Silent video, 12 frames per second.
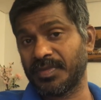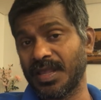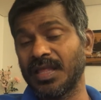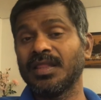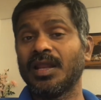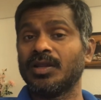
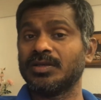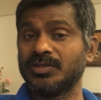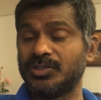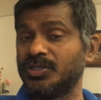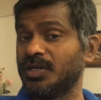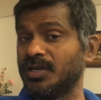and the
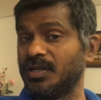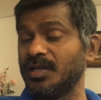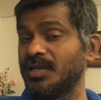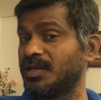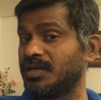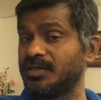
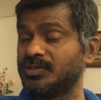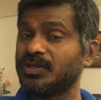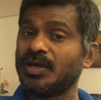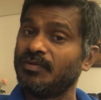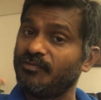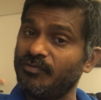journey is
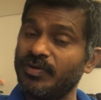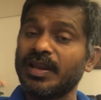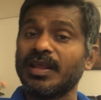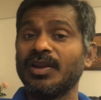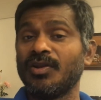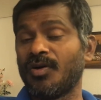a
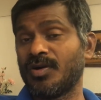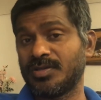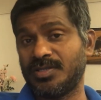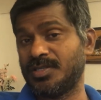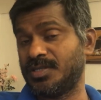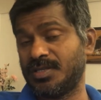very
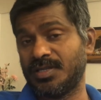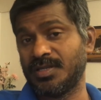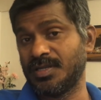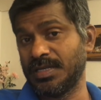long journey